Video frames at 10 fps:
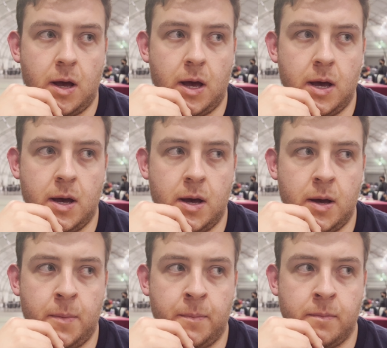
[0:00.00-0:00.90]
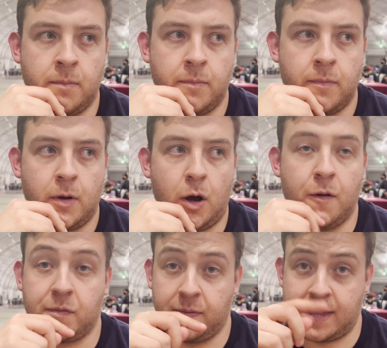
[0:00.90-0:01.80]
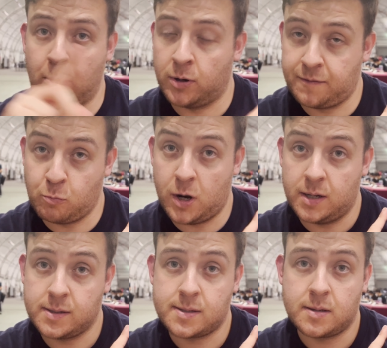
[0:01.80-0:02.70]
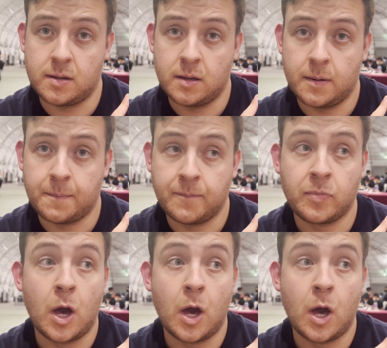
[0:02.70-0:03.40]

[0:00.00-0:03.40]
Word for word: Um, of day one of Worlds? Yeah, that's right.